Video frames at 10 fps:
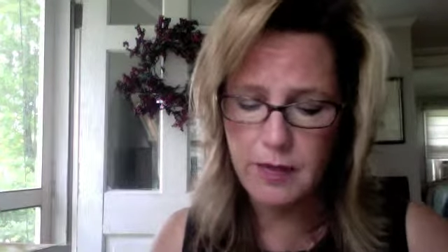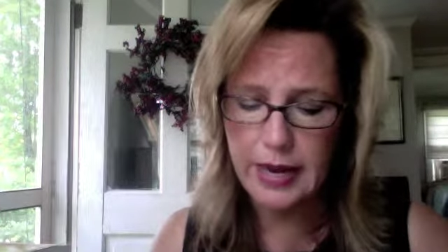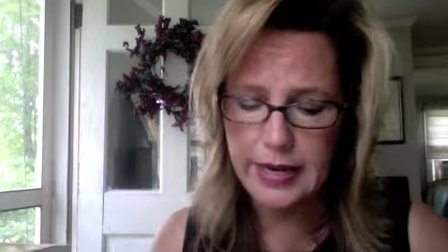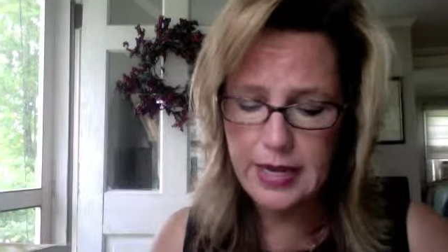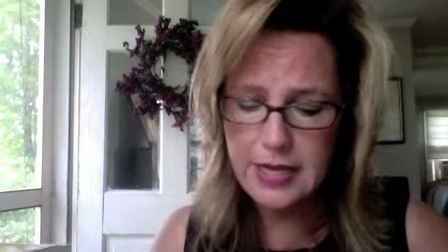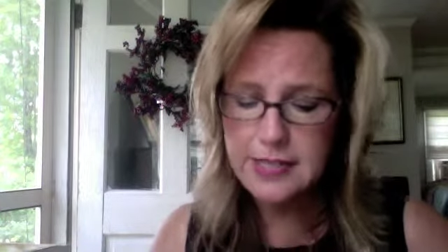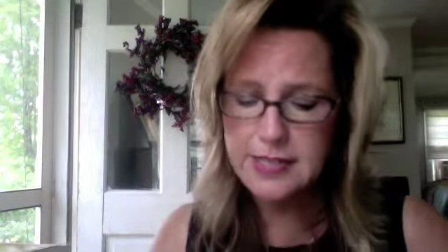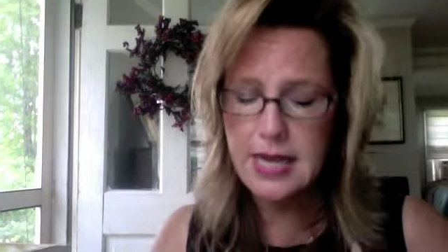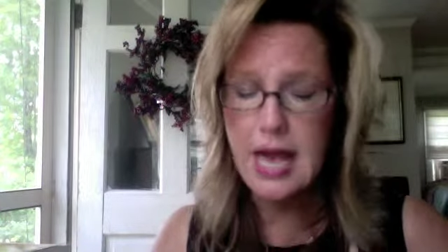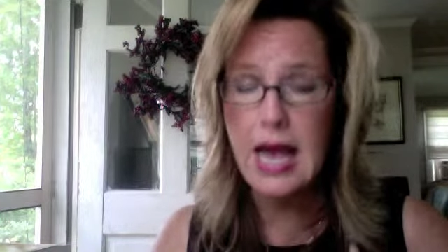
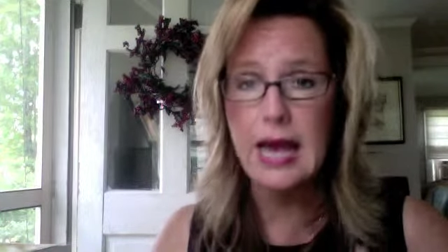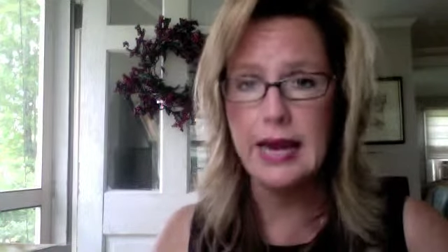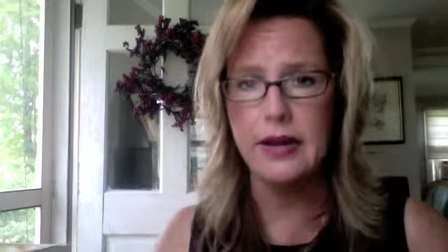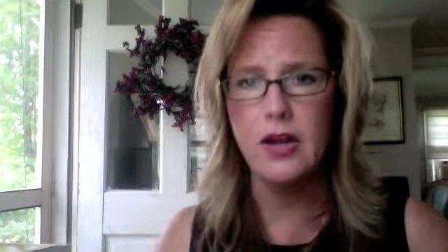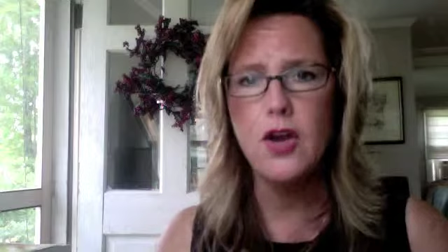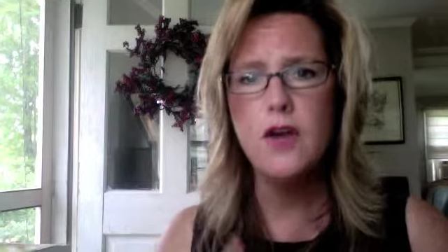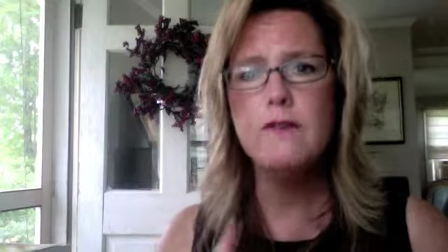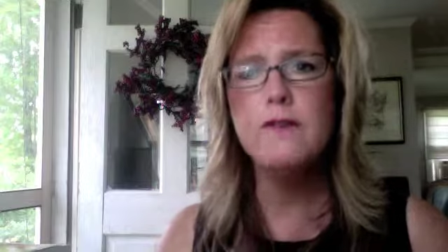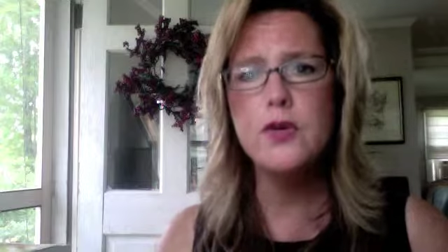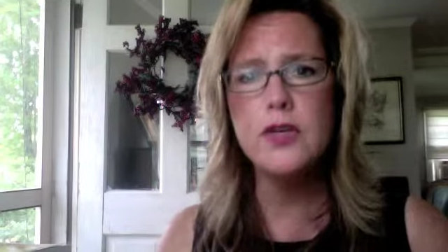Design, food and
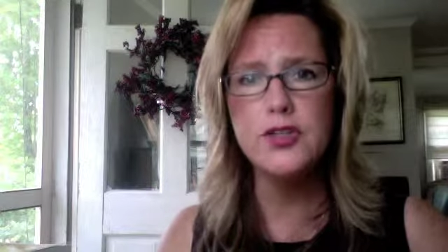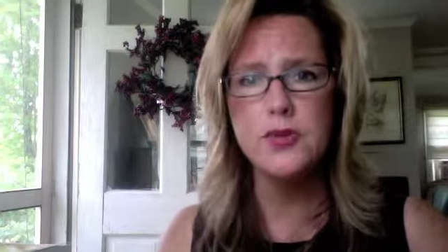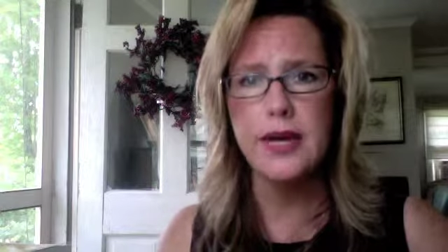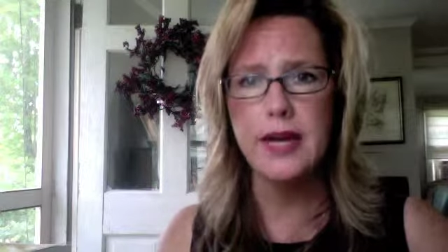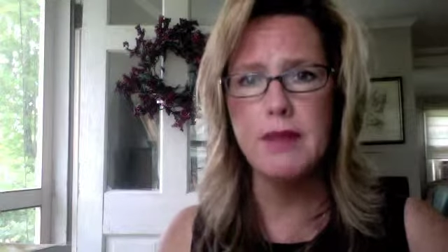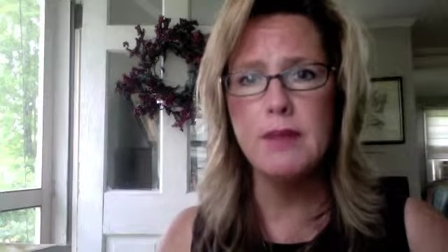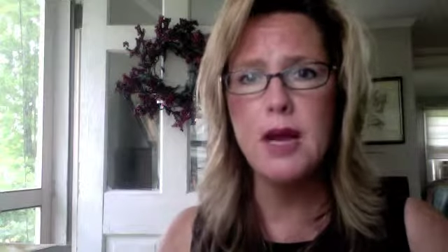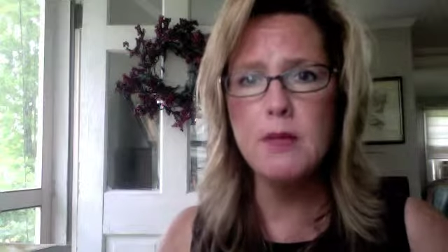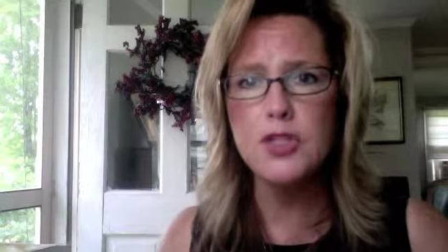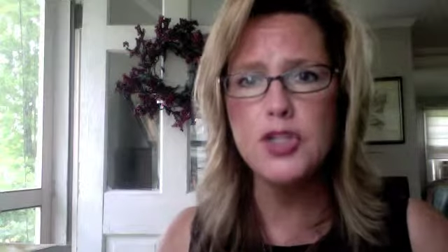drink. My mom was a
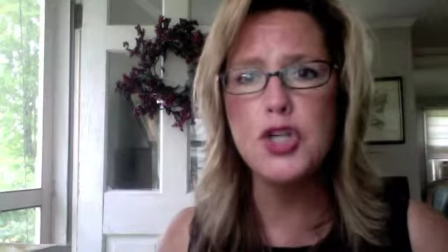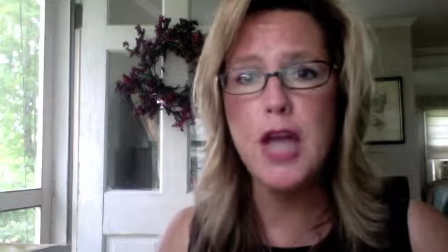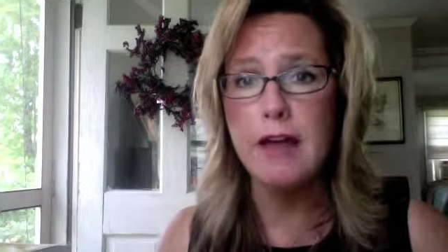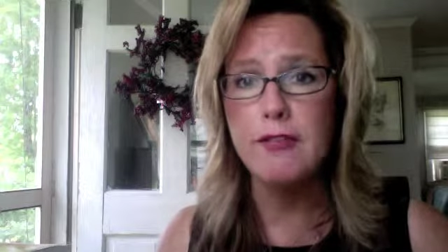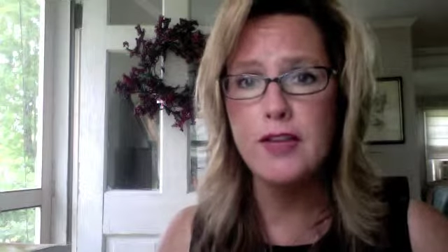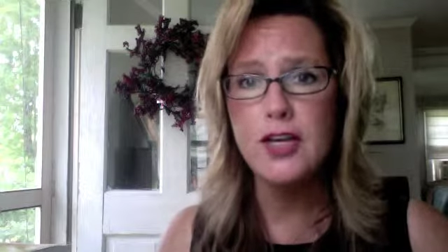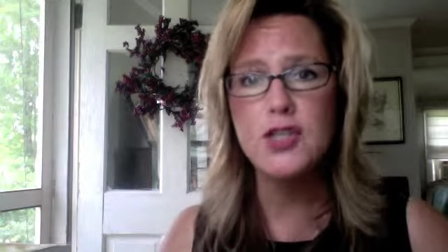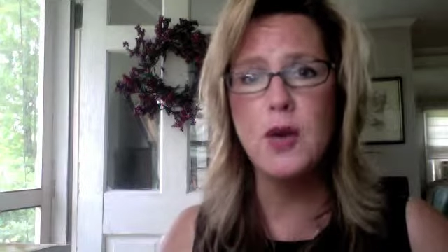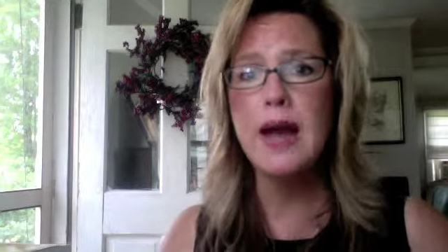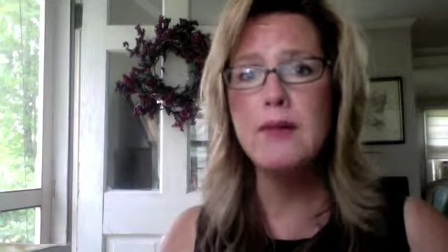chef, so I'm
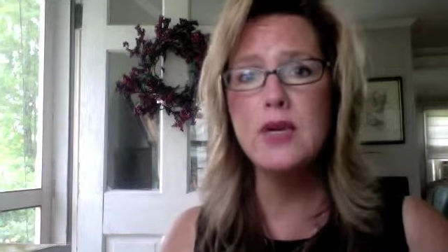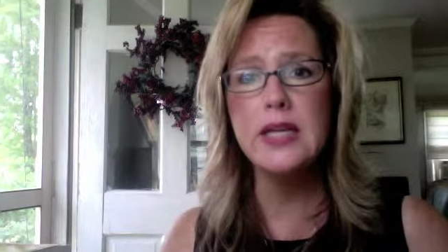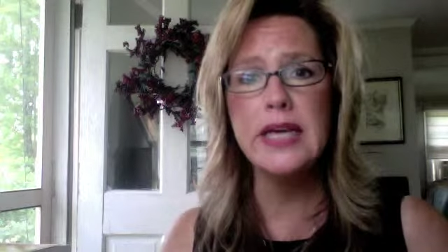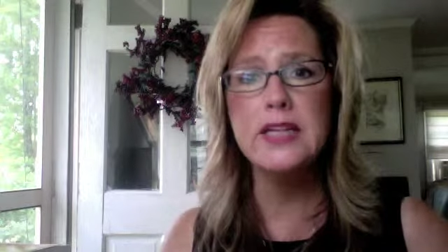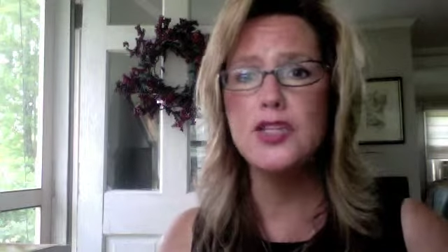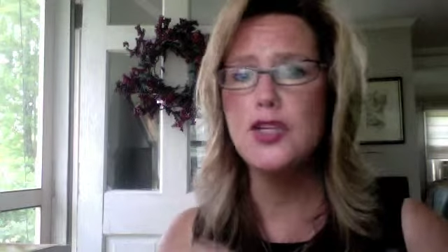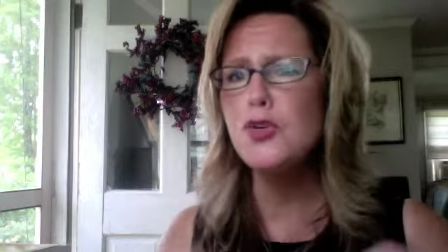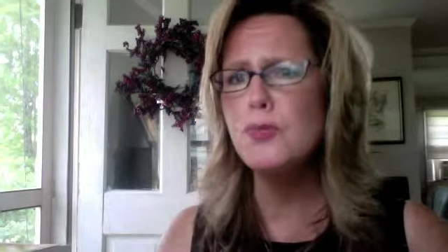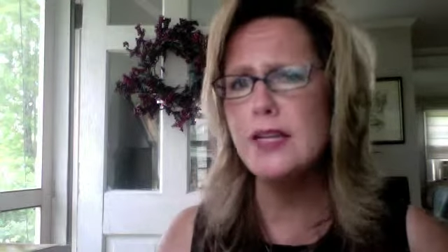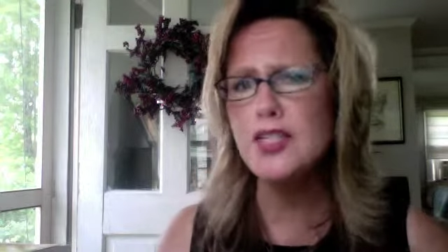really into new
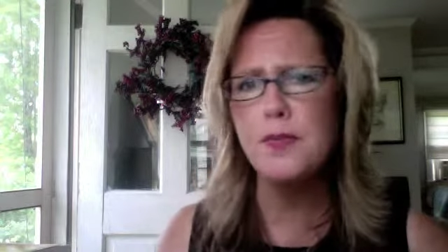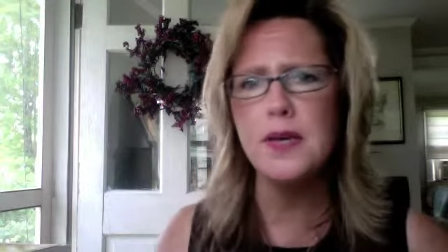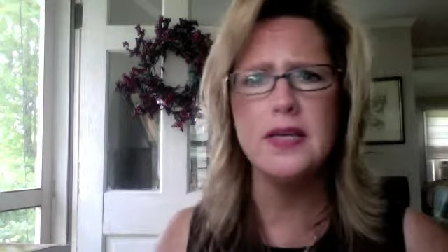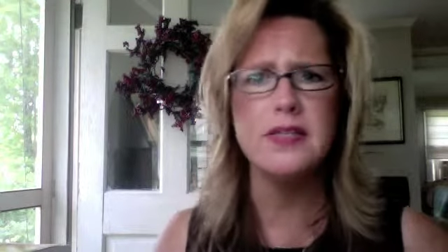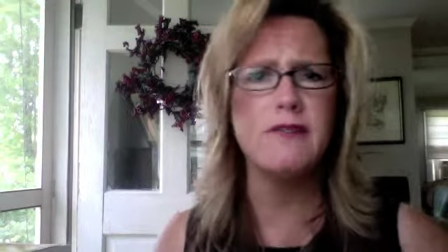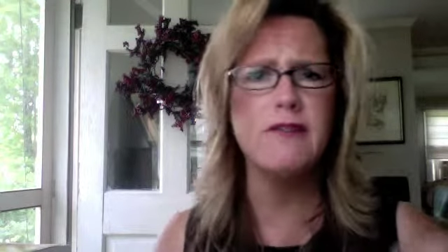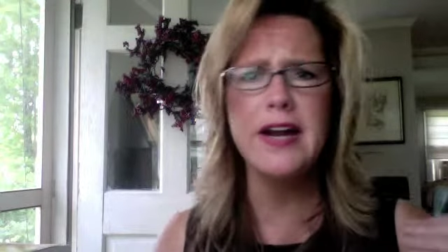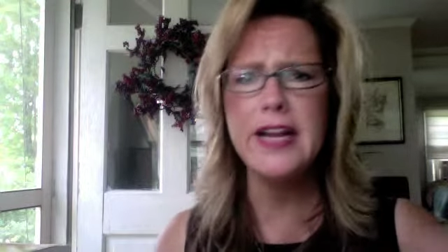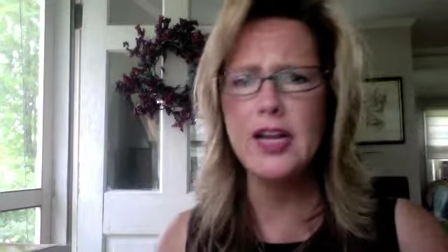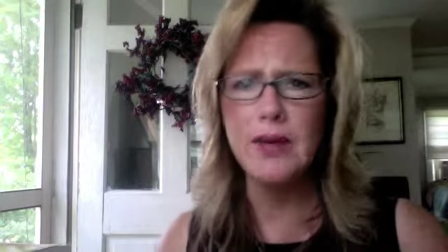recipes and finding
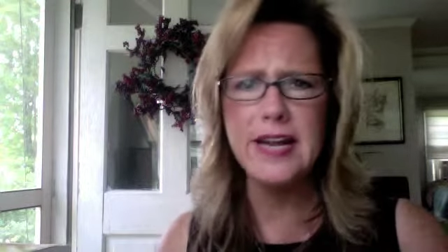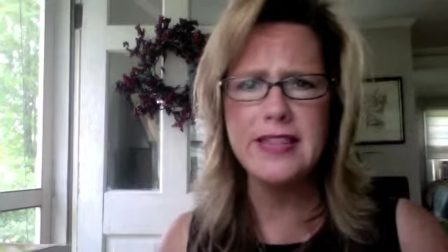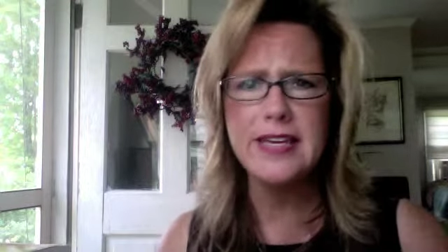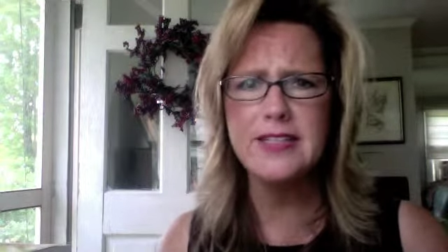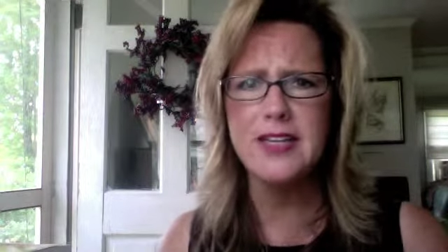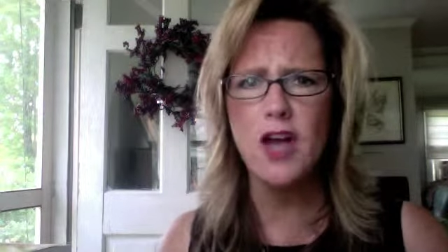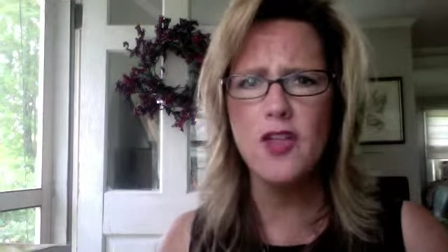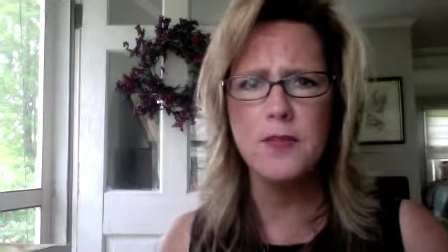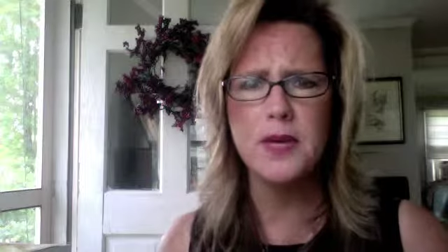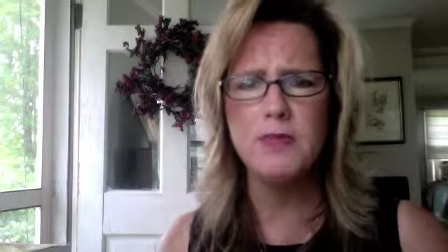great things that other
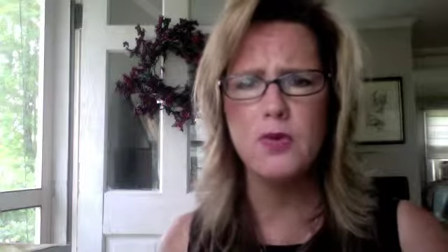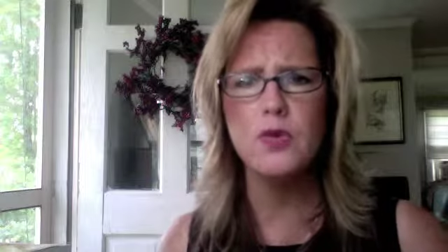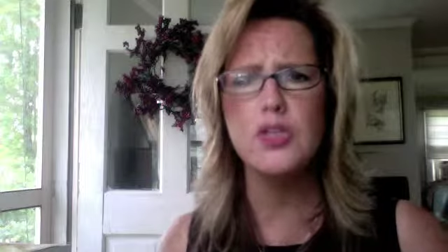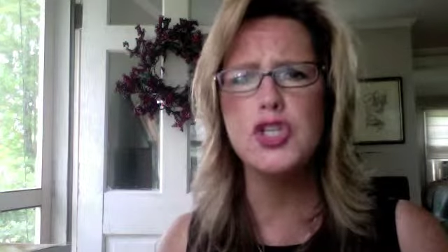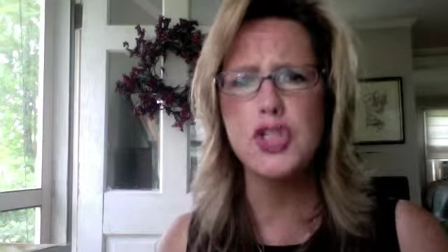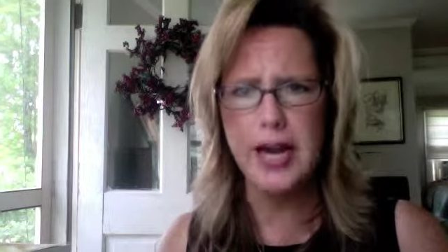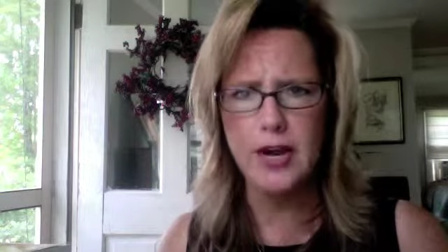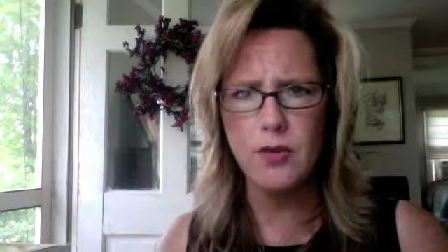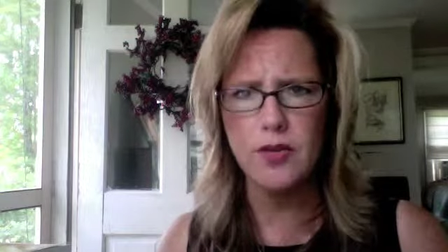people will share with me.